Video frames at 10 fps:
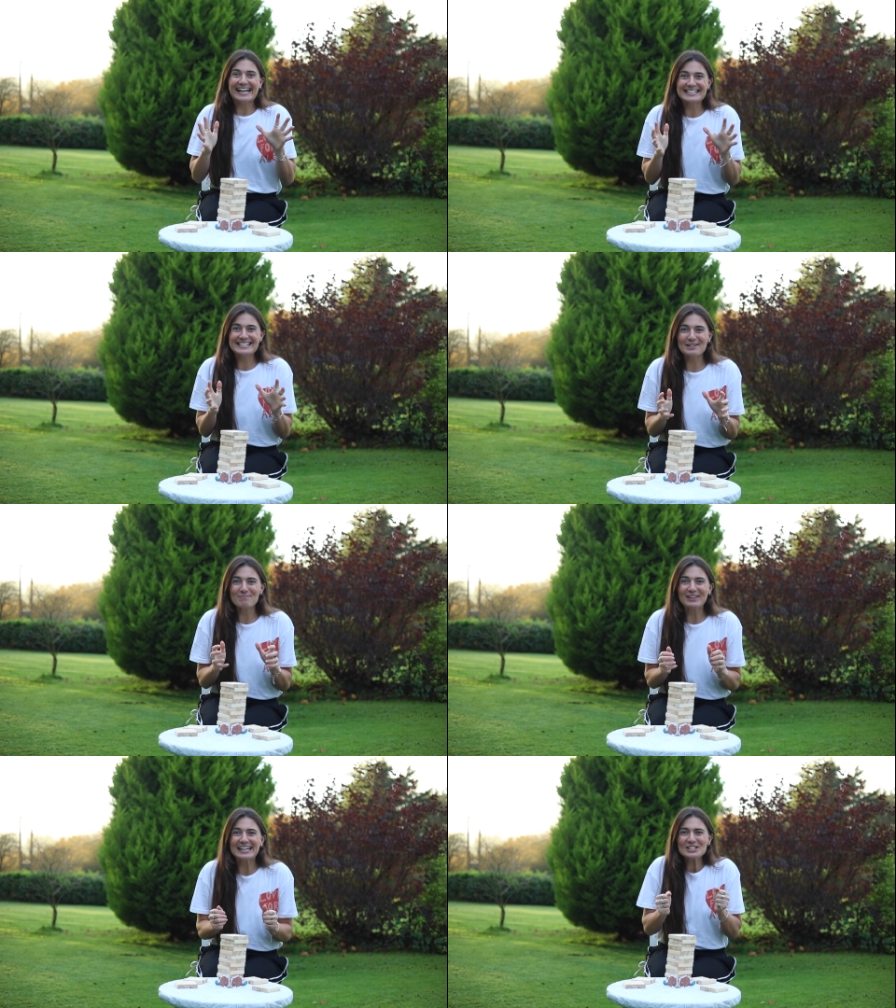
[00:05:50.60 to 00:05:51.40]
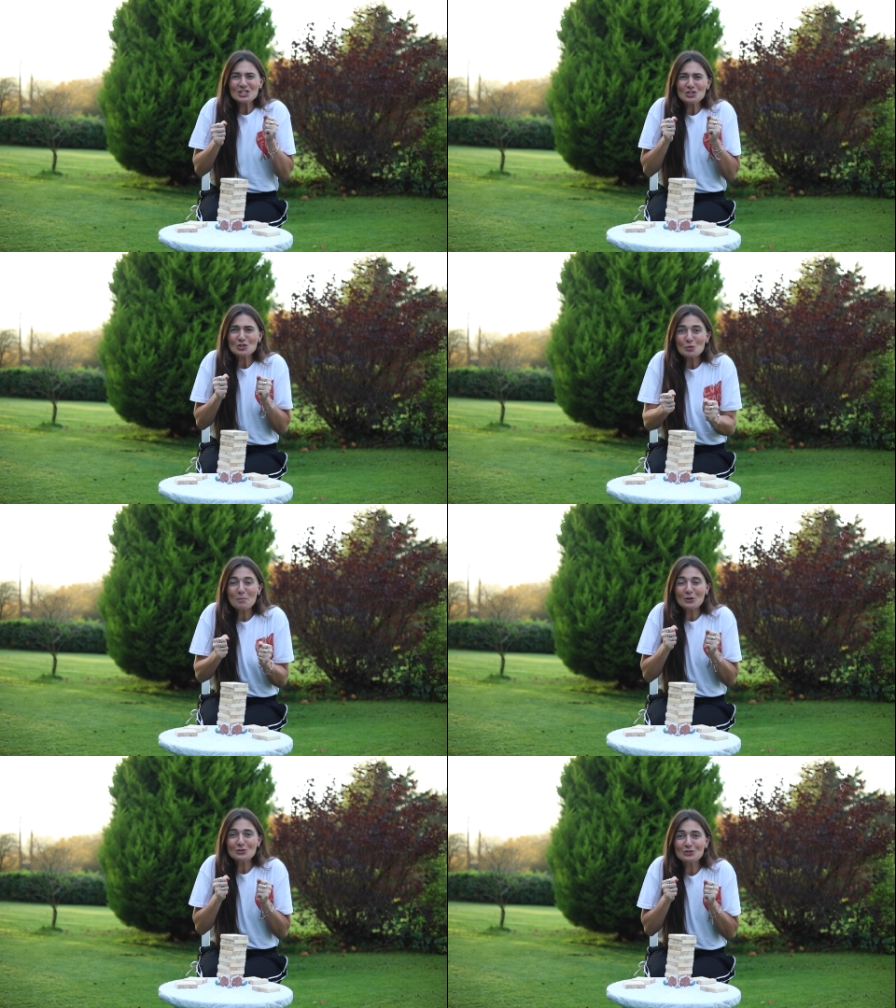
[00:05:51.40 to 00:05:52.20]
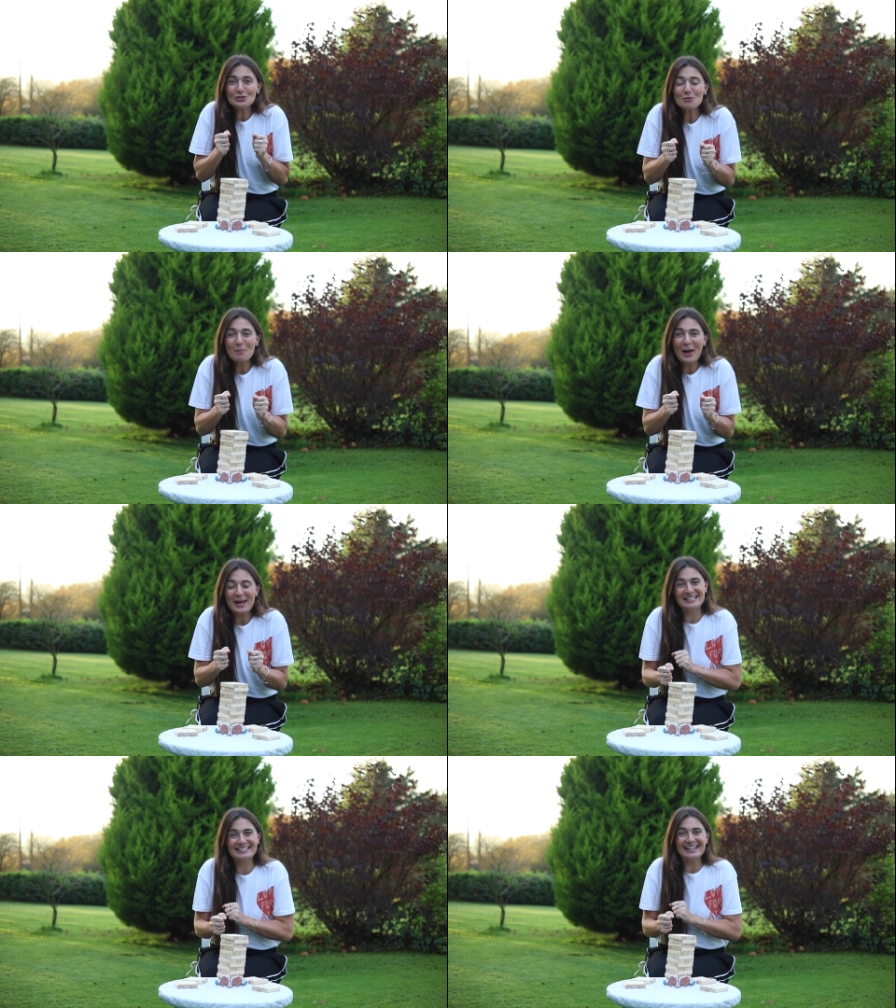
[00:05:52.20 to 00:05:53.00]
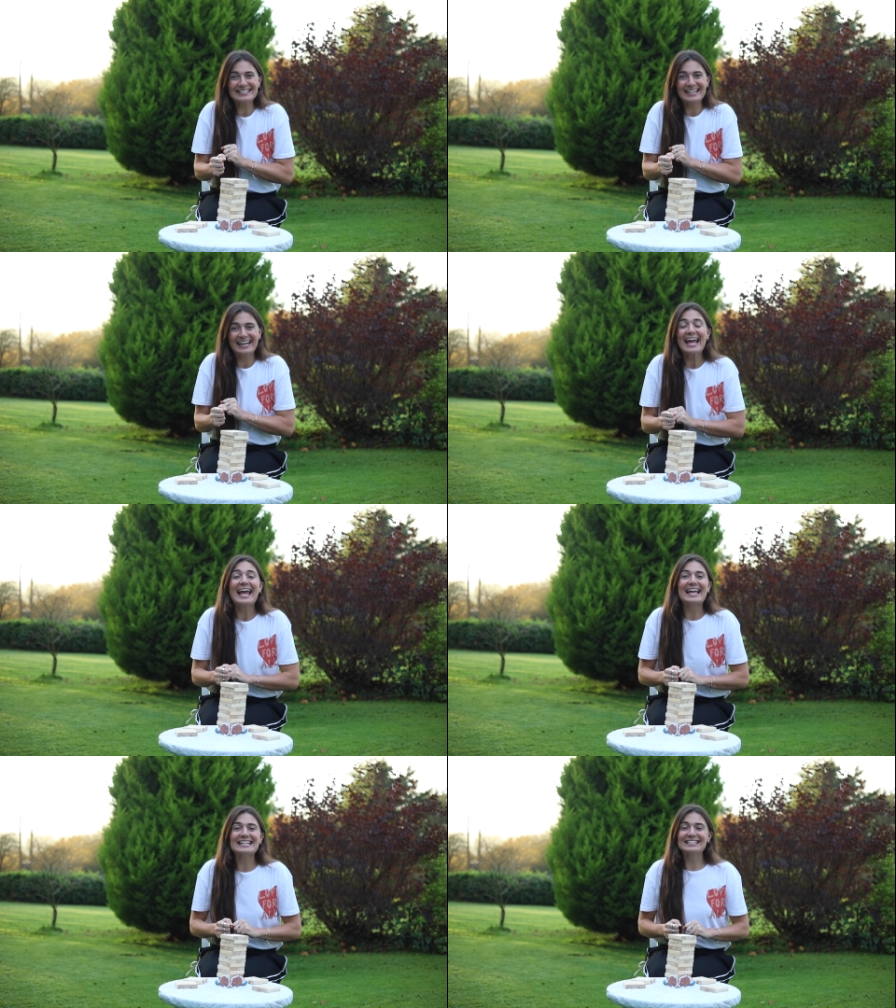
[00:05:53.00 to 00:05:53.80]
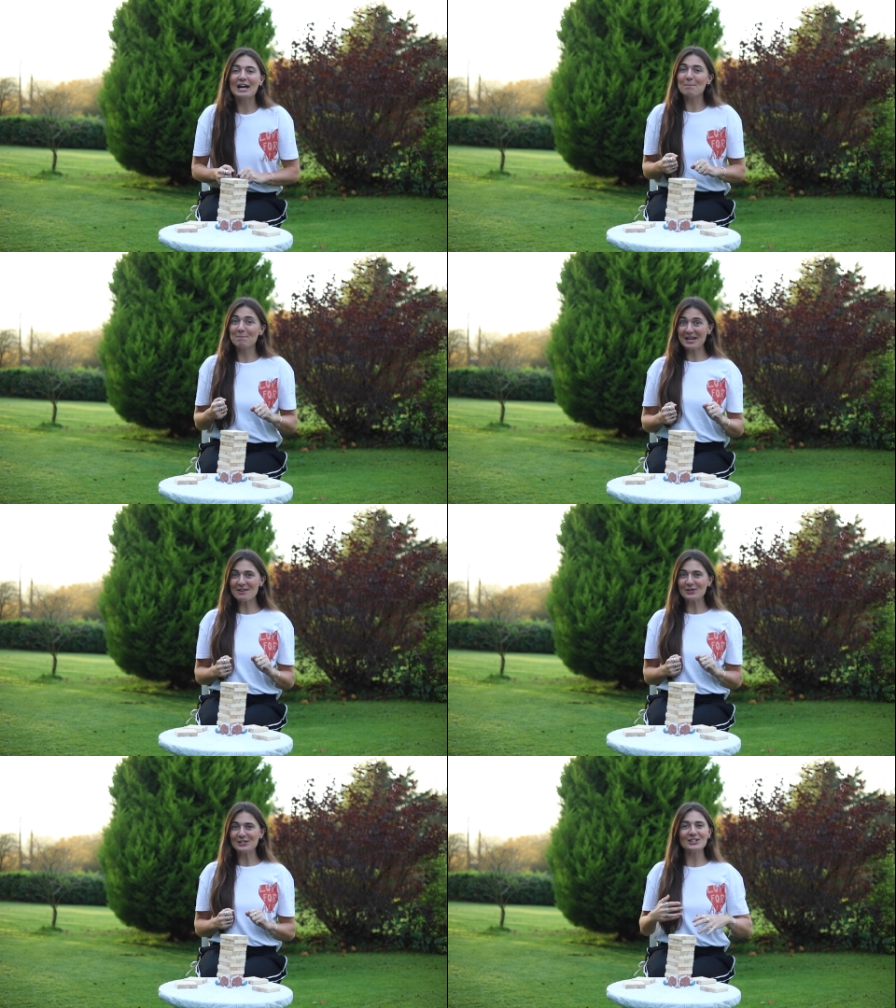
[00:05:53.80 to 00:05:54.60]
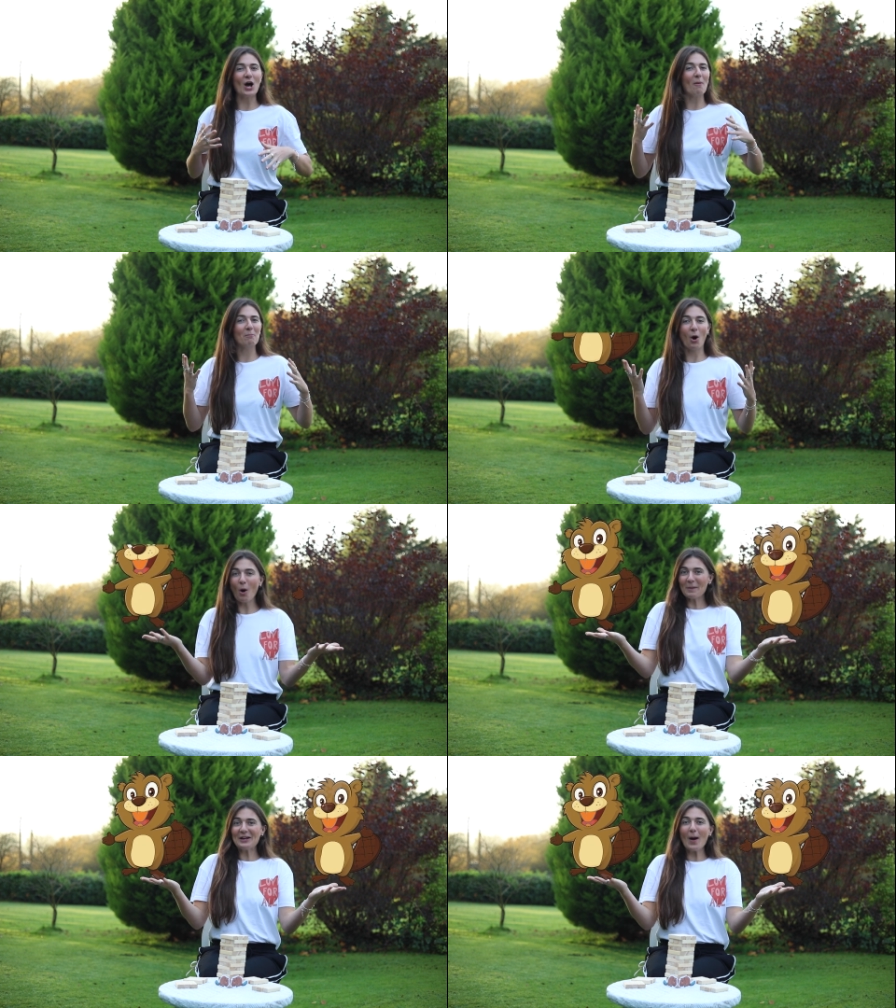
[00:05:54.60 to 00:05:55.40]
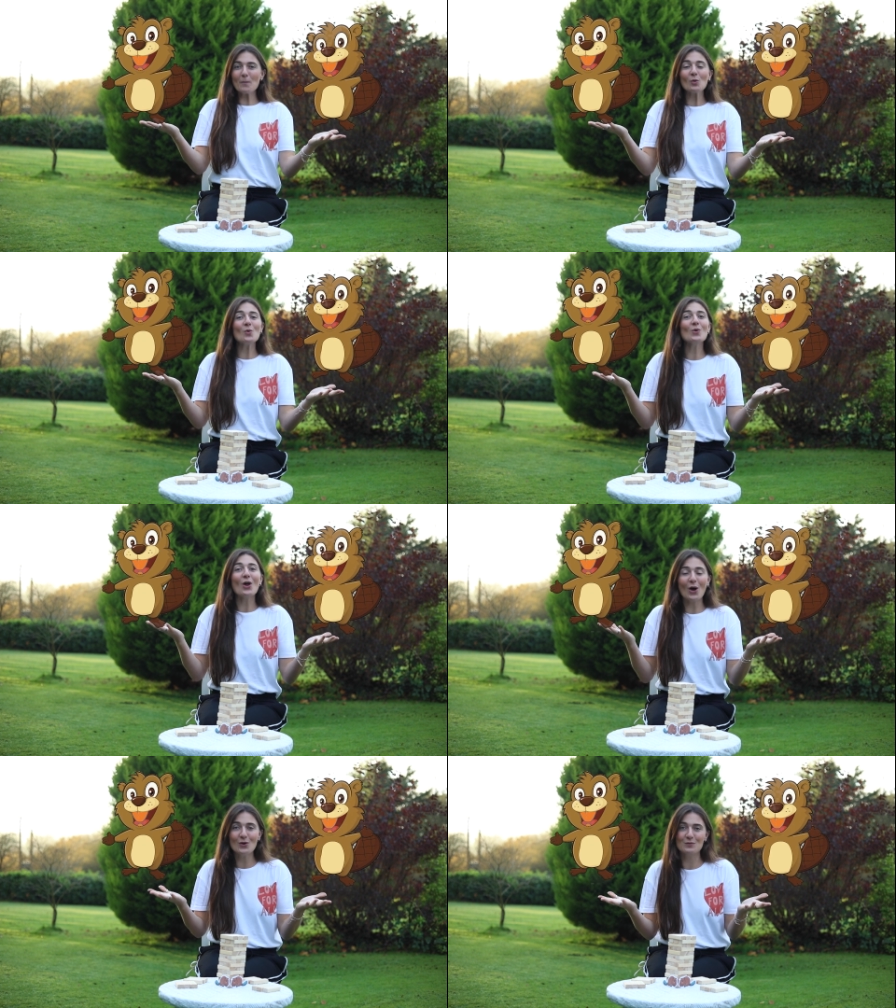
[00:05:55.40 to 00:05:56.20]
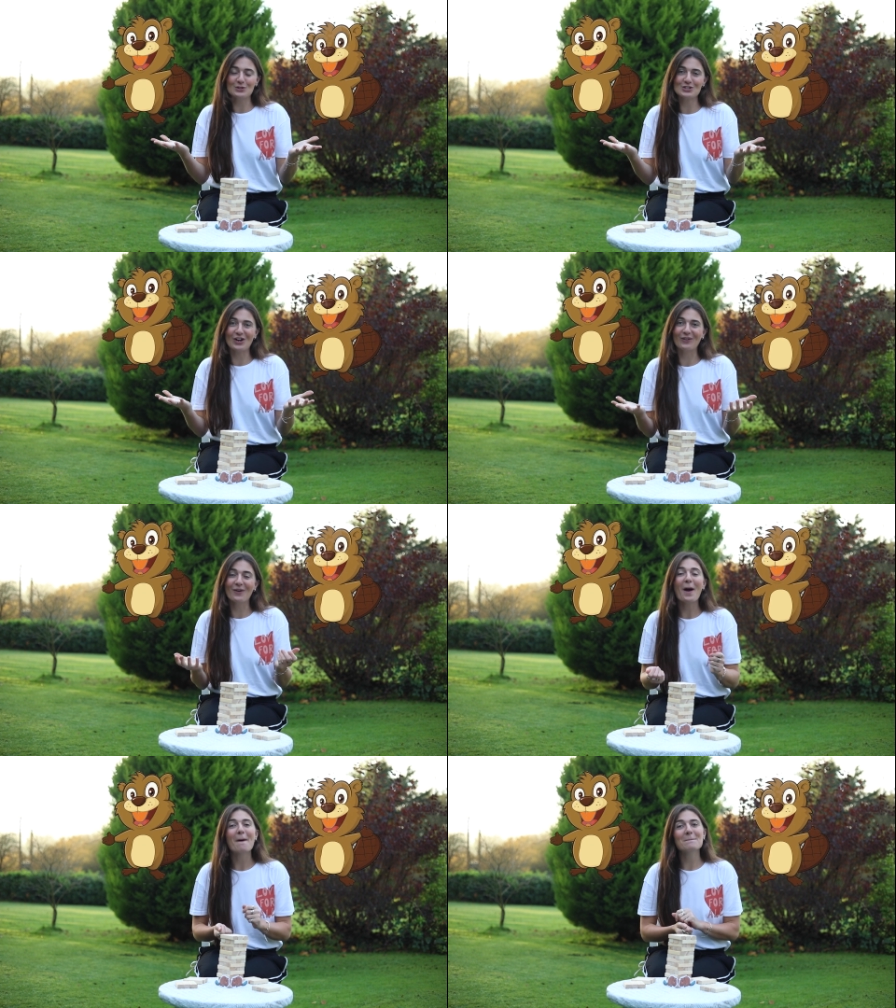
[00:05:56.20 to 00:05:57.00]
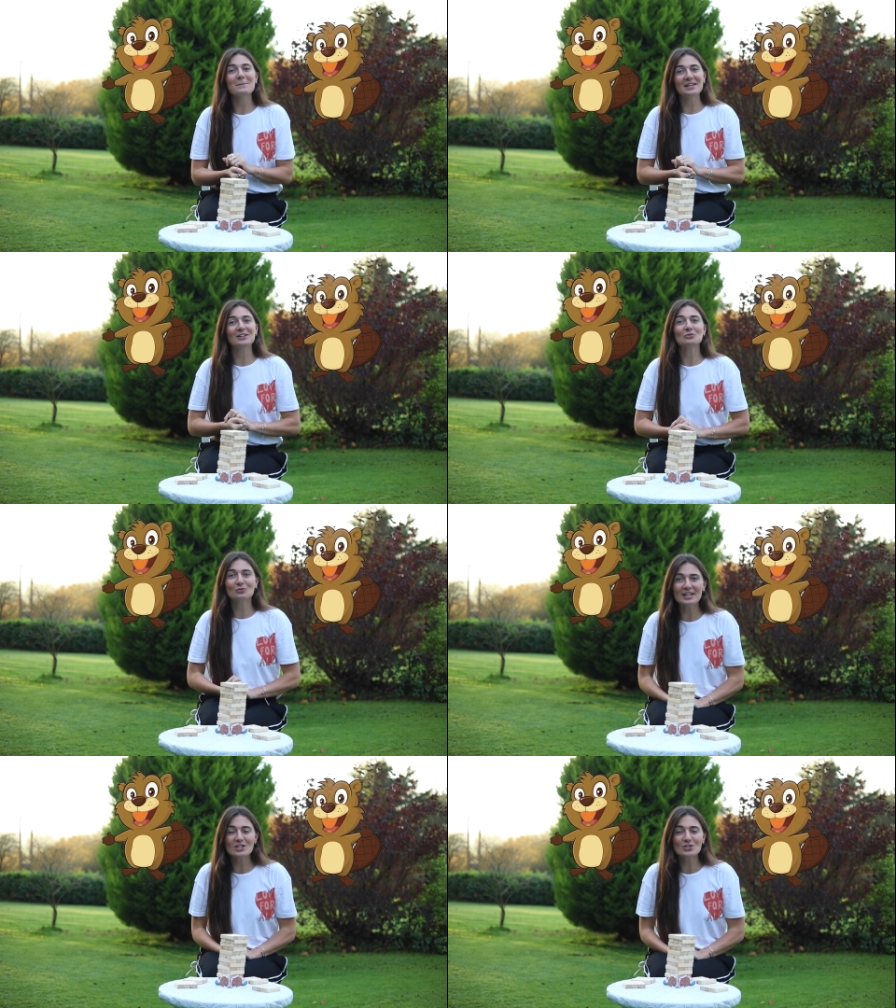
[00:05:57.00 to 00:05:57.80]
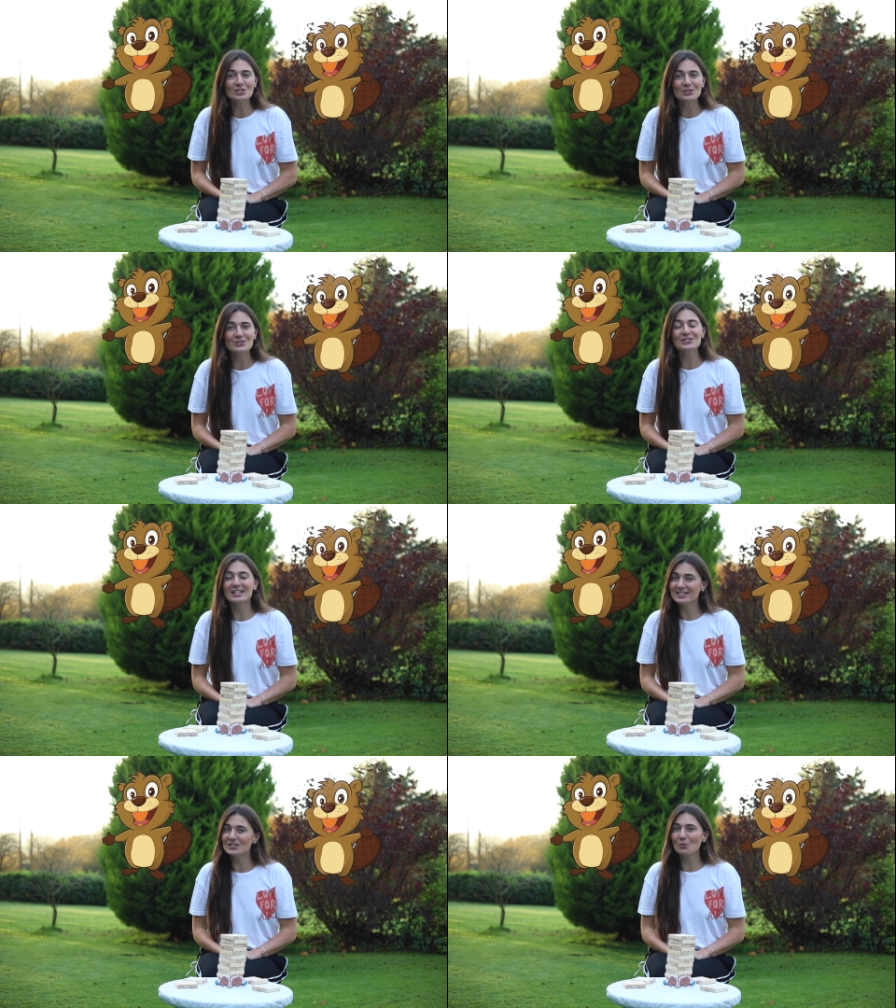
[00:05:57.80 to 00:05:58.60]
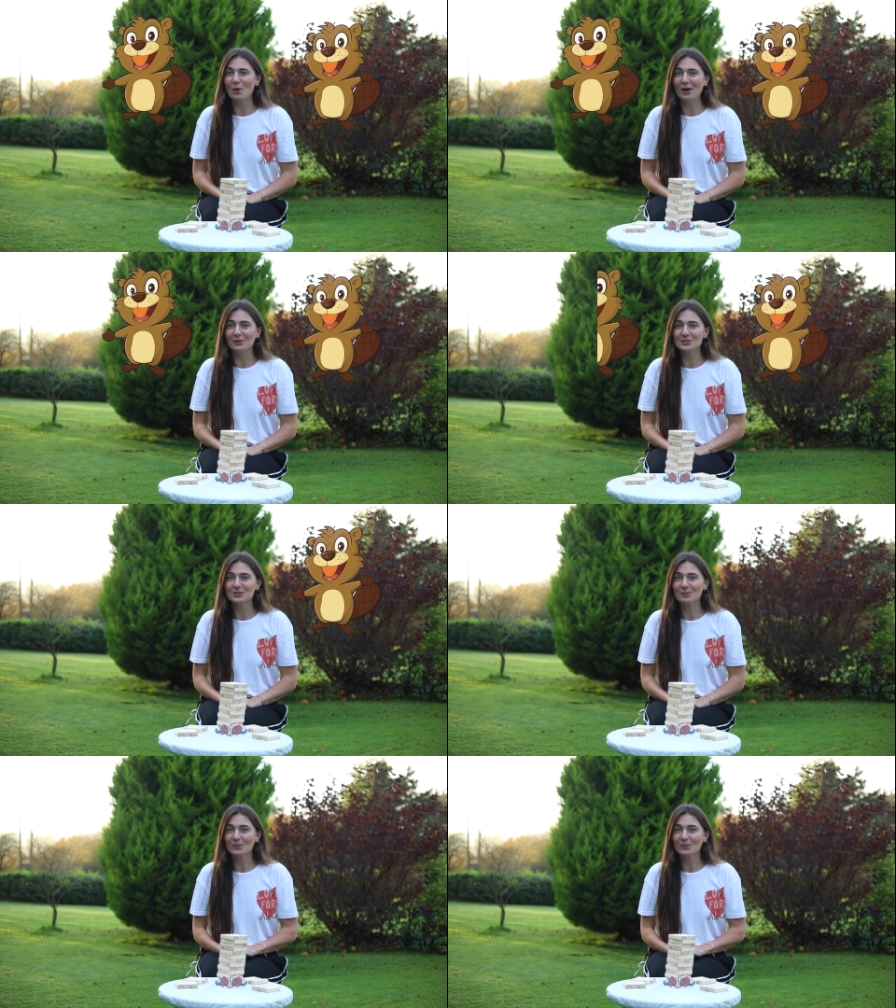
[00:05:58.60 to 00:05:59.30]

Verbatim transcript: And something super duper exciting is that beavers are popping up all over the show, being reintroduced into the wild.